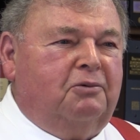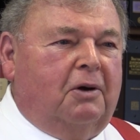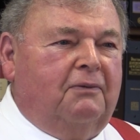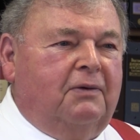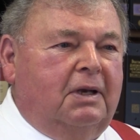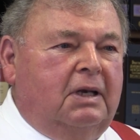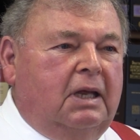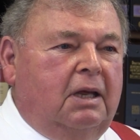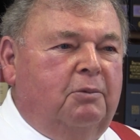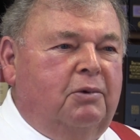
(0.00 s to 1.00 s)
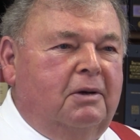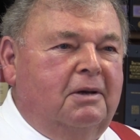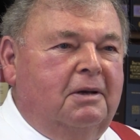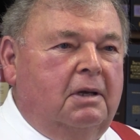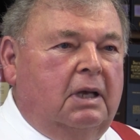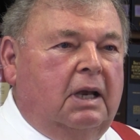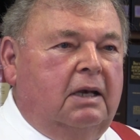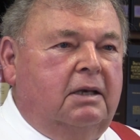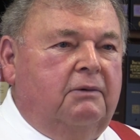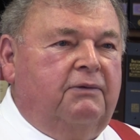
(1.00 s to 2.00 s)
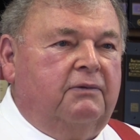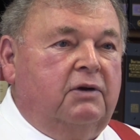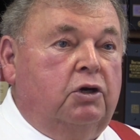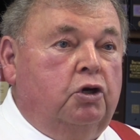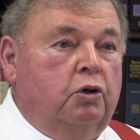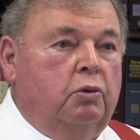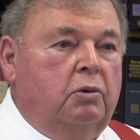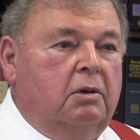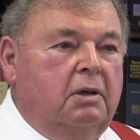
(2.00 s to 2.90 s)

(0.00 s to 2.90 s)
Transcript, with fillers: 12 feet deep in 1852.